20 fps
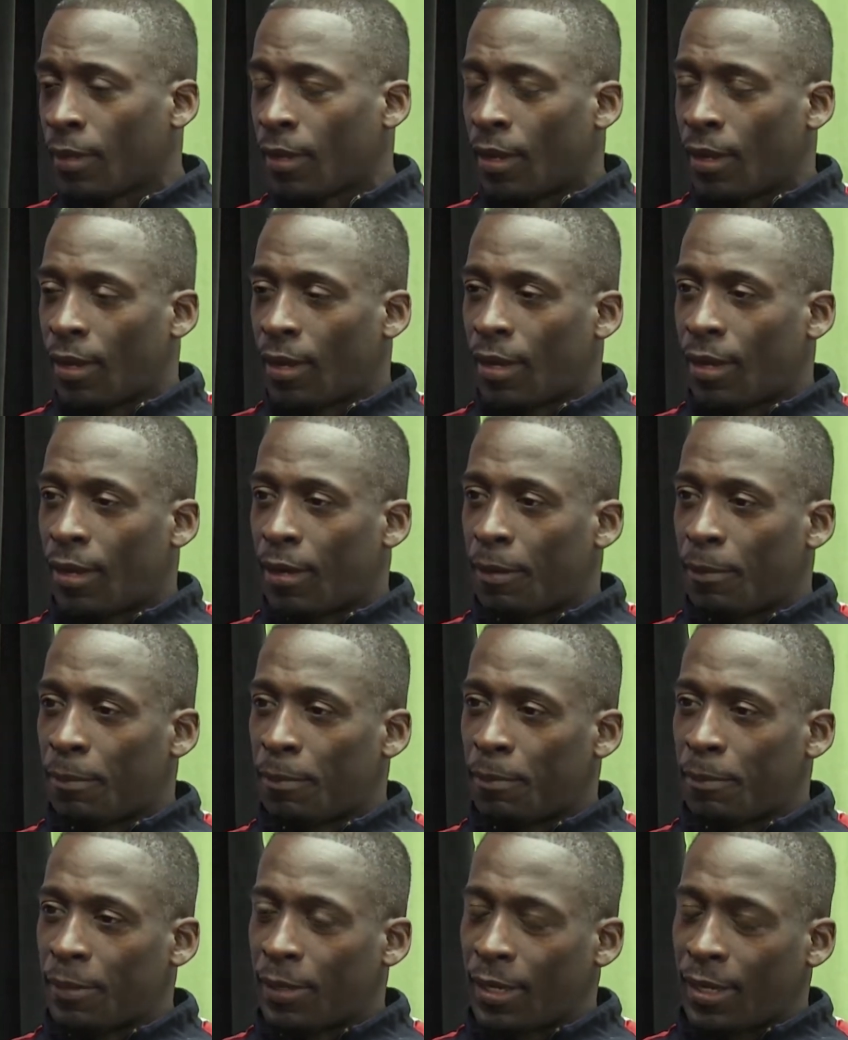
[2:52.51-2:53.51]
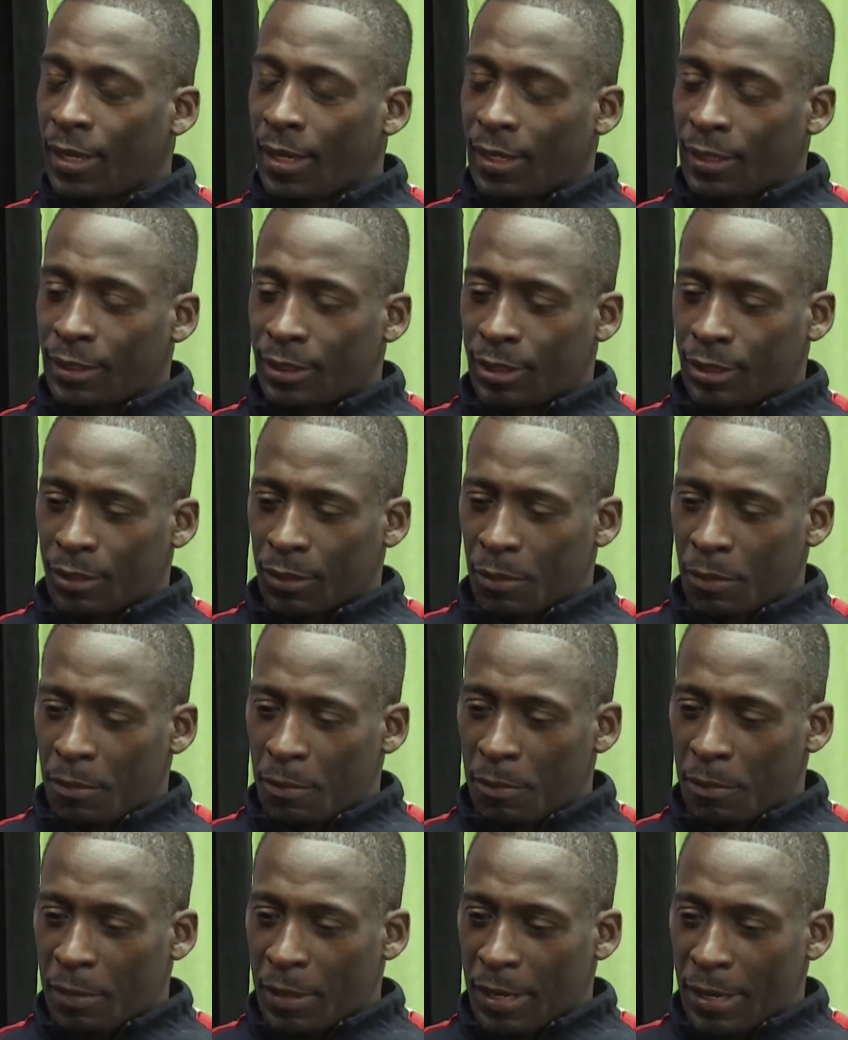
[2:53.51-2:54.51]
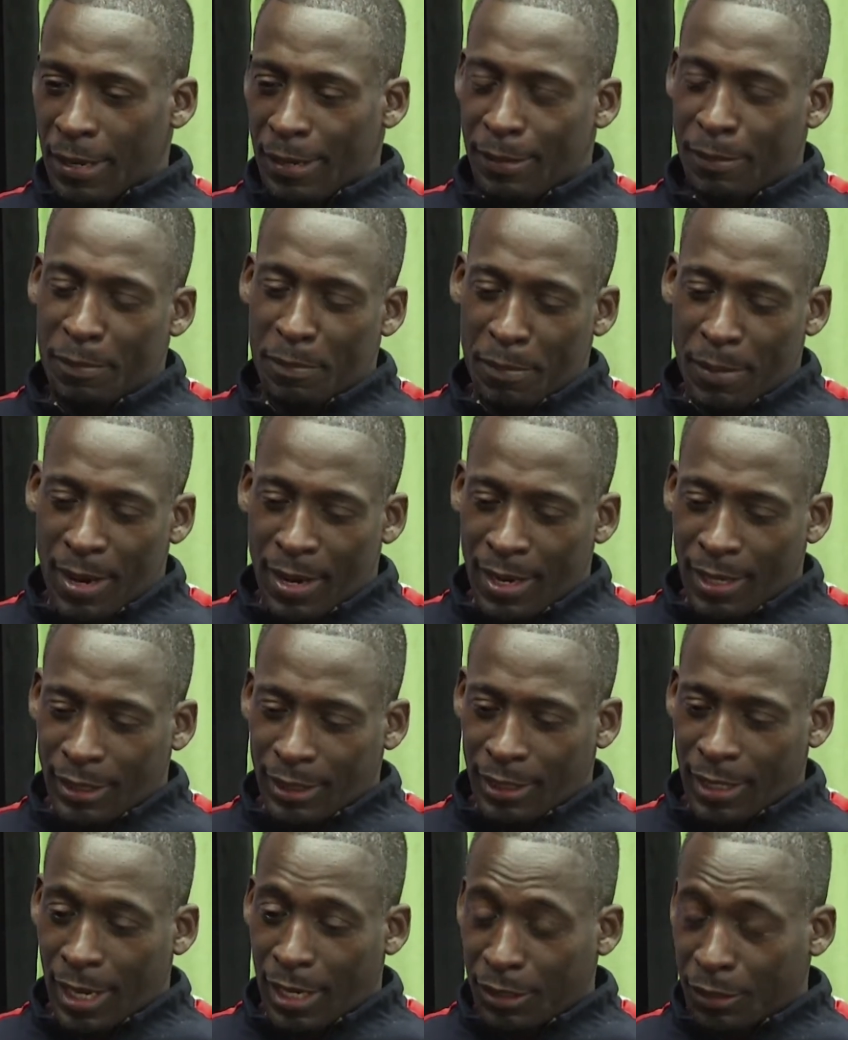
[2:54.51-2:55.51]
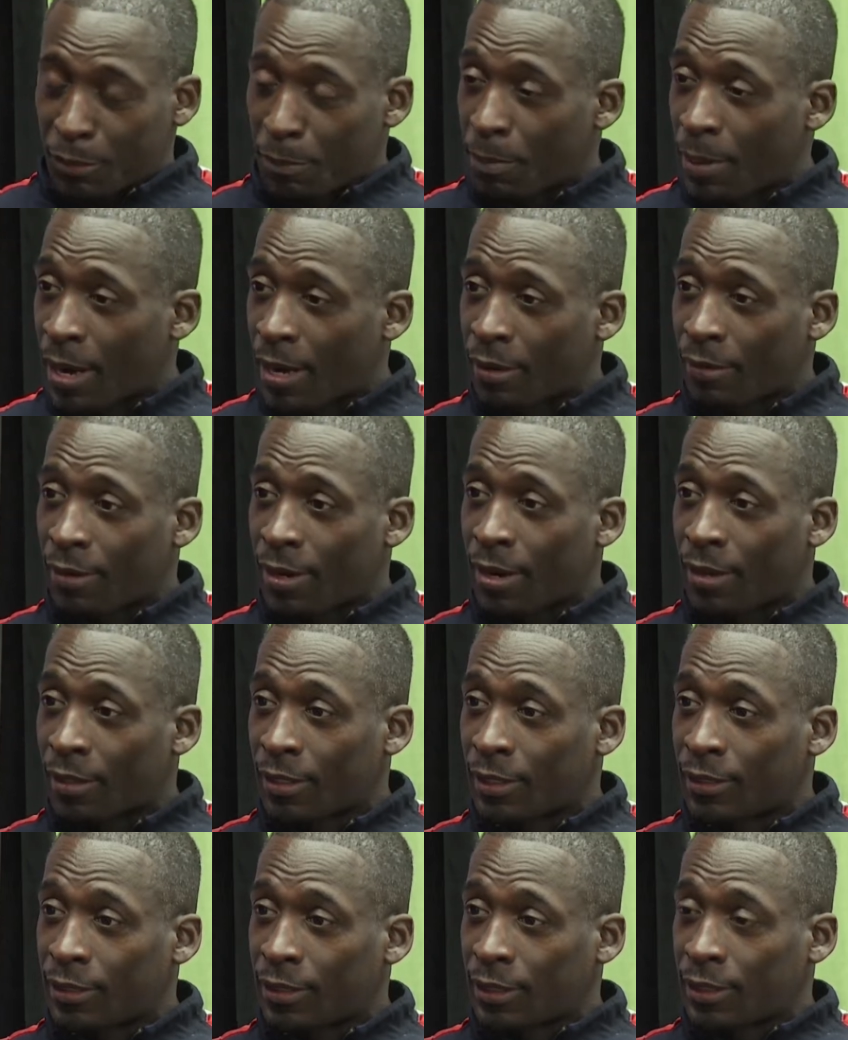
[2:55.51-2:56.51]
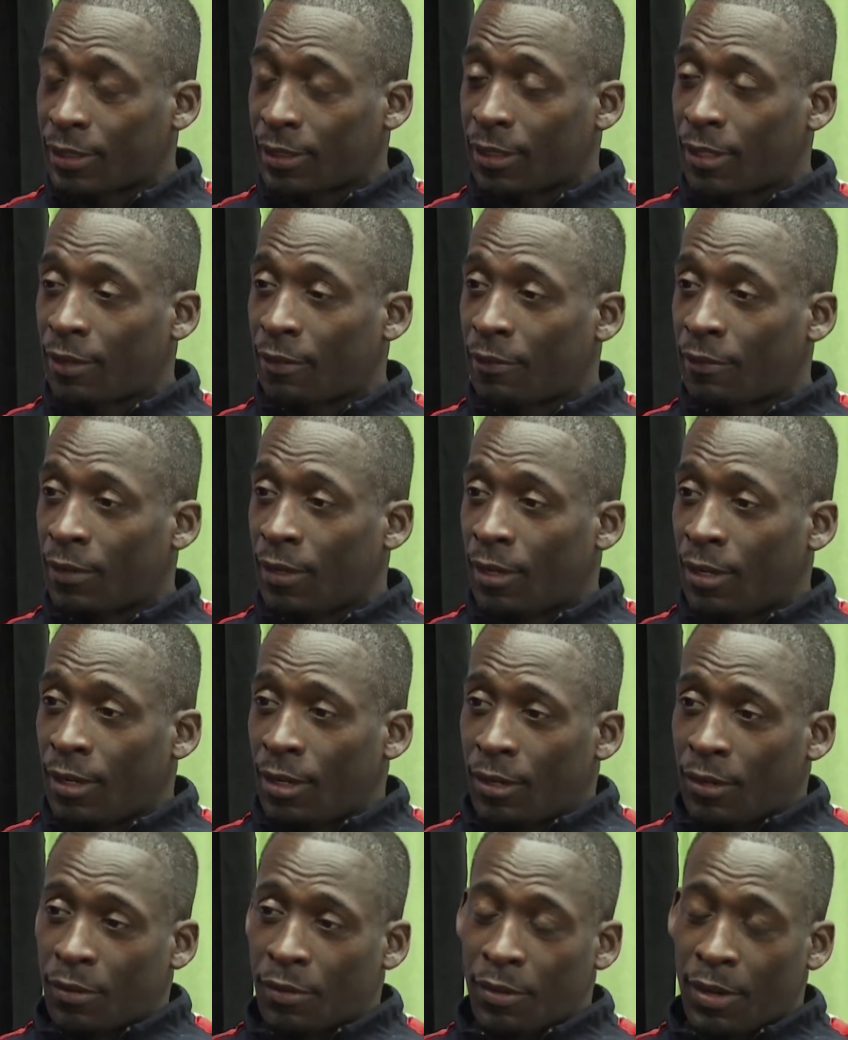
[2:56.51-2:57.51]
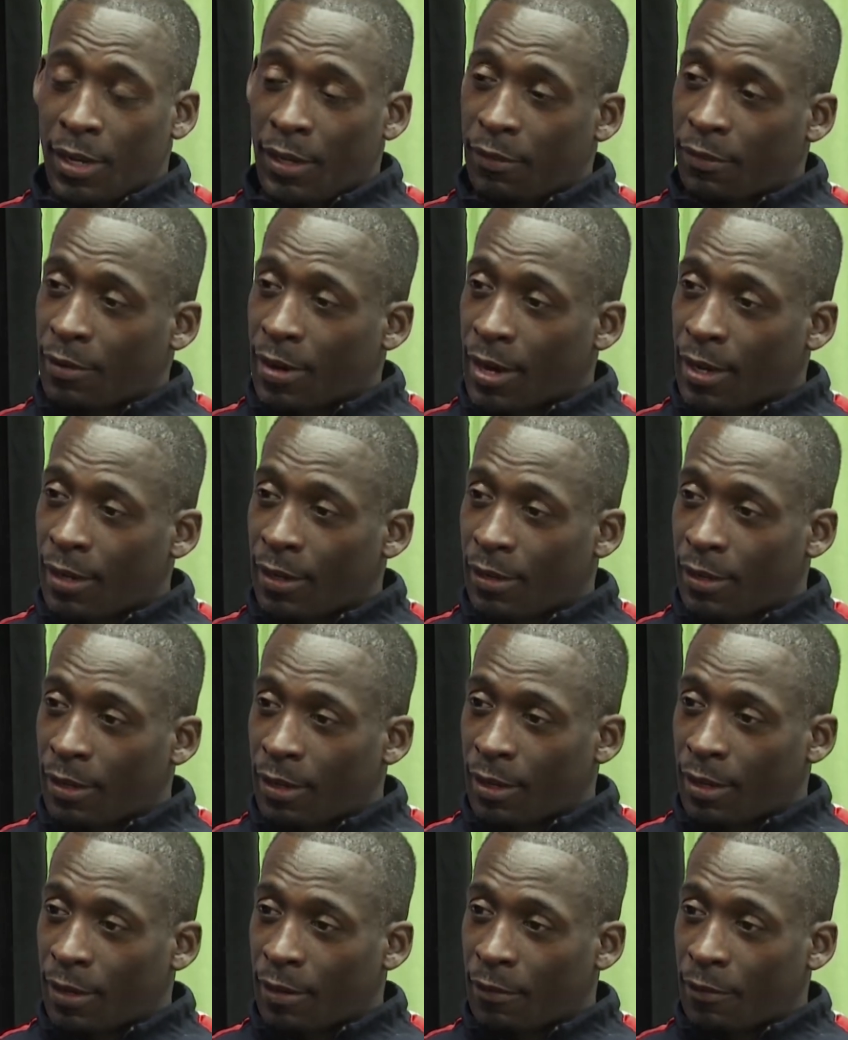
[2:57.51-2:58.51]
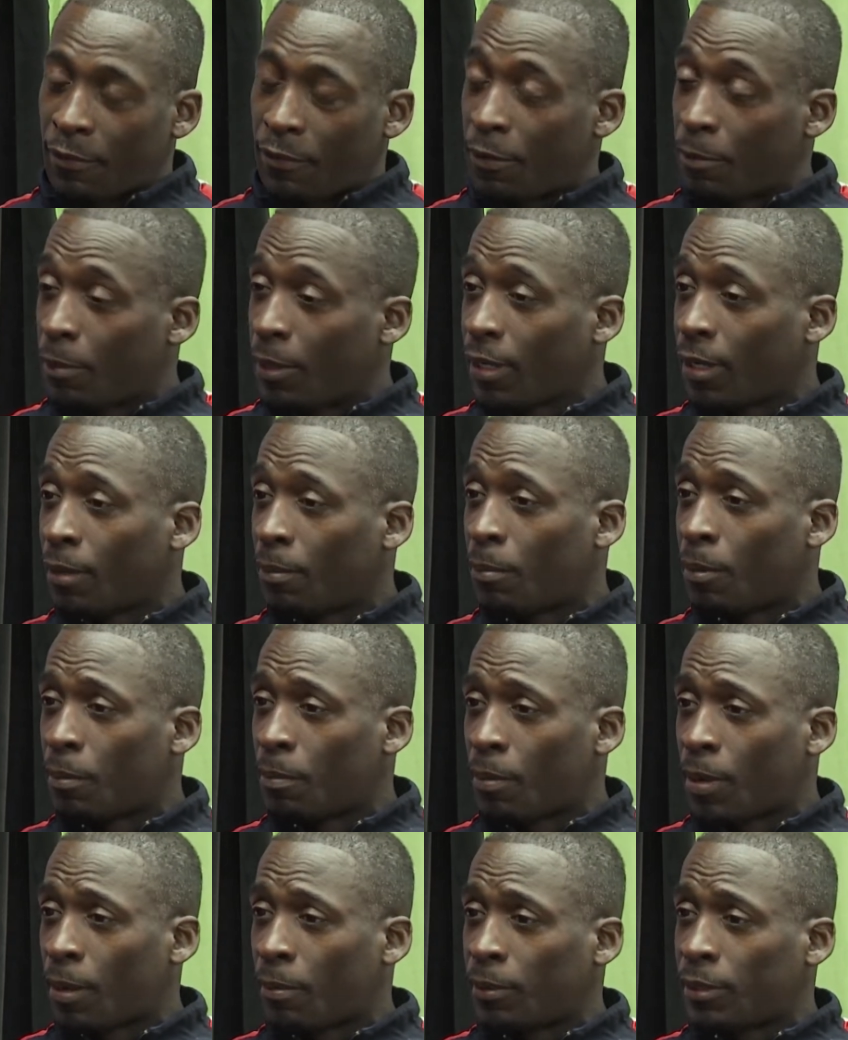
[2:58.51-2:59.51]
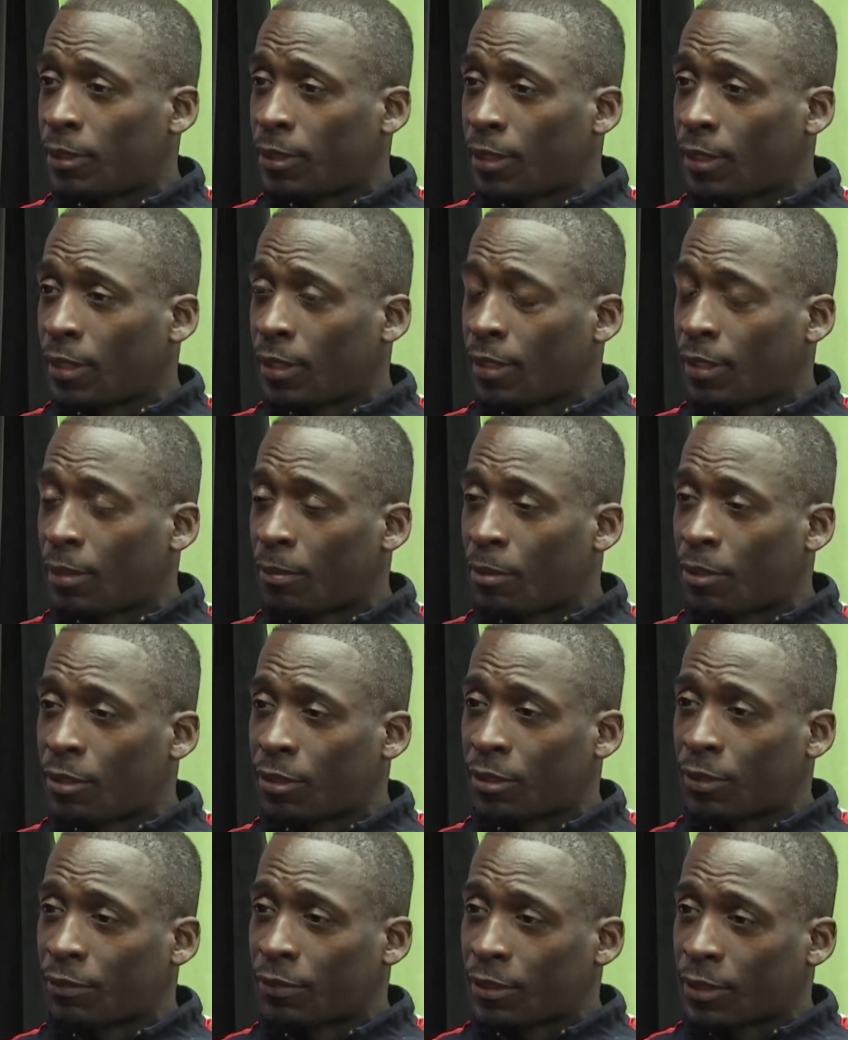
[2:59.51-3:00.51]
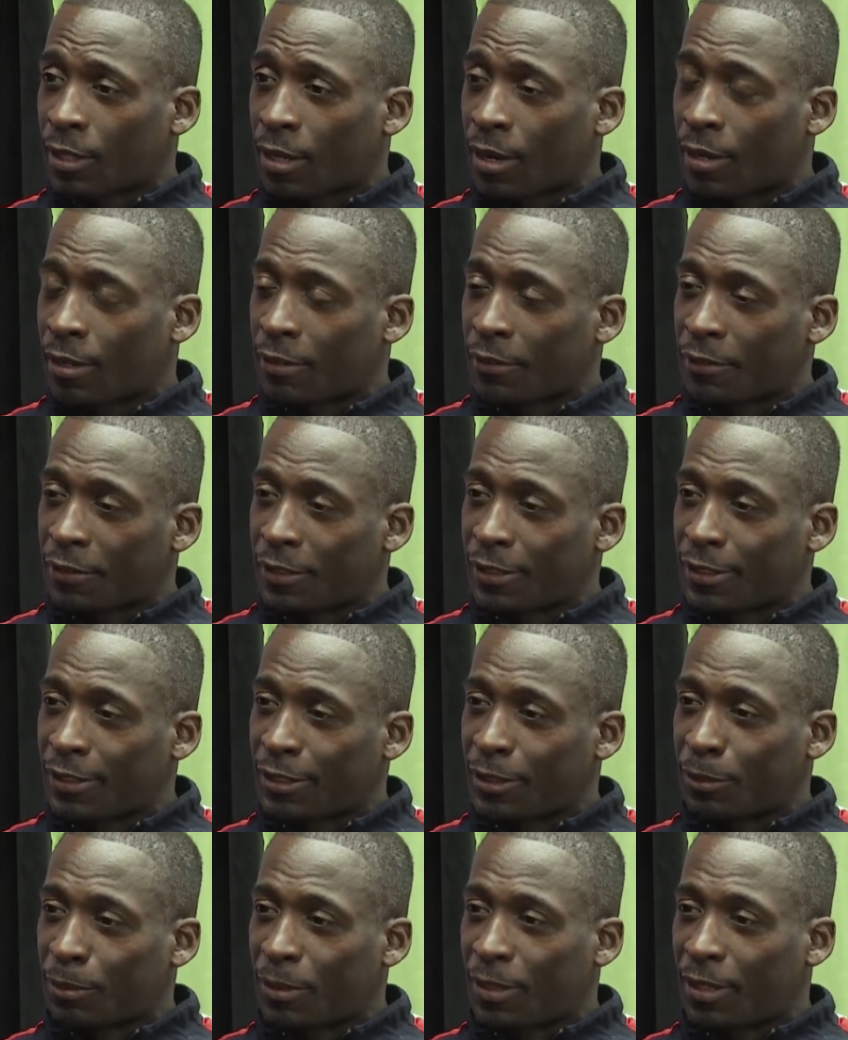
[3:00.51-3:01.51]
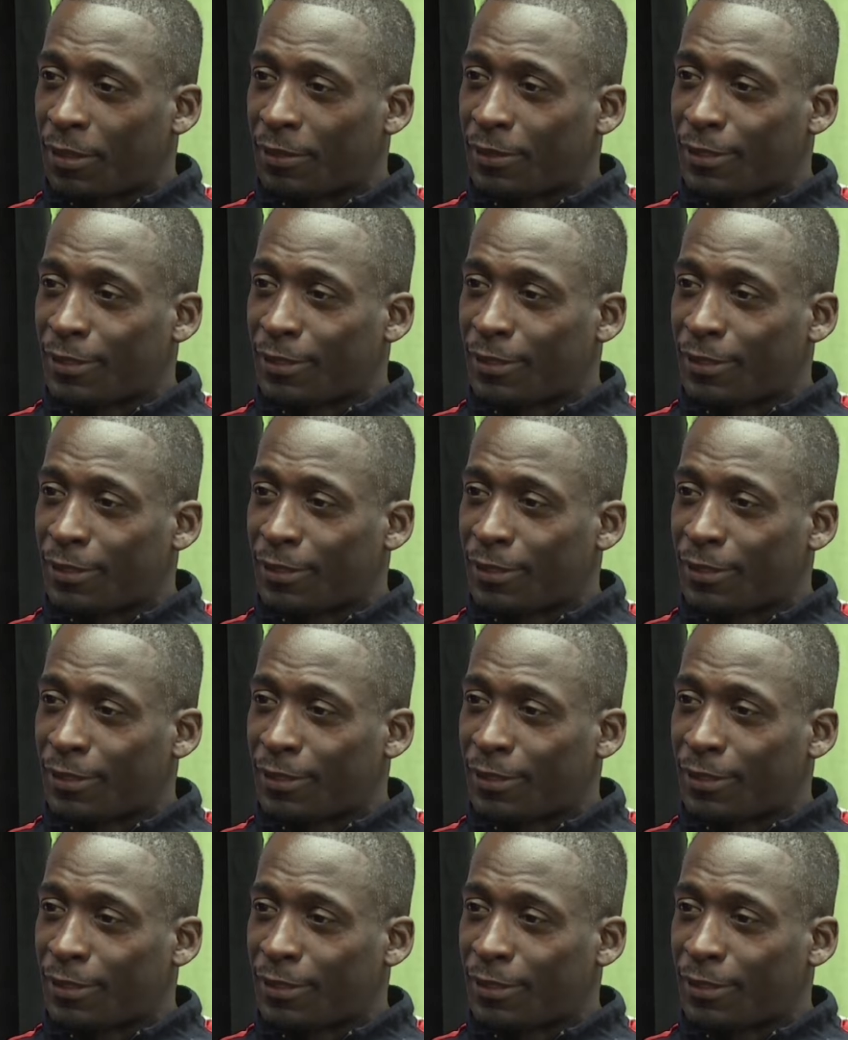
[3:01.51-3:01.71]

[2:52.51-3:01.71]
And my educational background consists of creative writing, filmmaking, book publishing. I'm also a photographer as well.